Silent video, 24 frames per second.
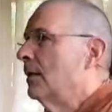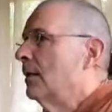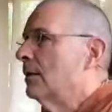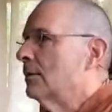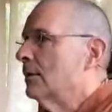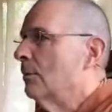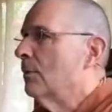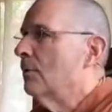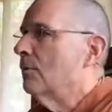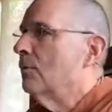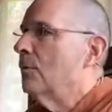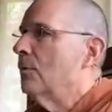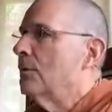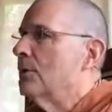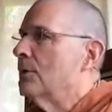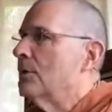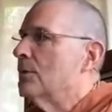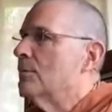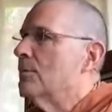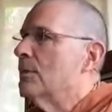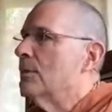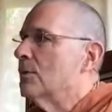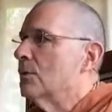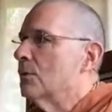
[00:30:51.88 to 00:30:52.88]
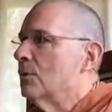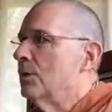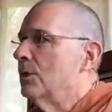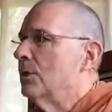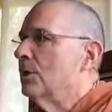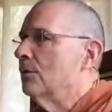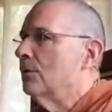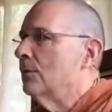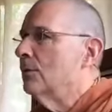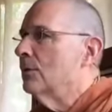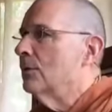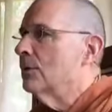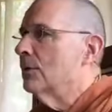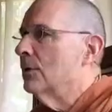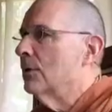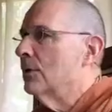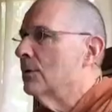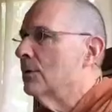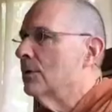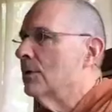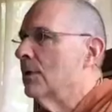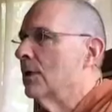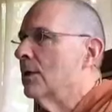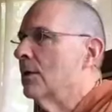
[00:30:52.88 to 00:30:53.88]
some devotees misread the verse and
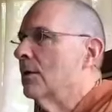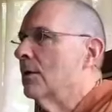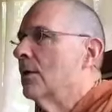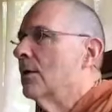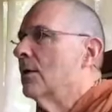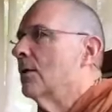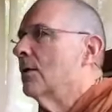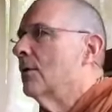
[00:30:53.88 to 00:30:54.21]
they say,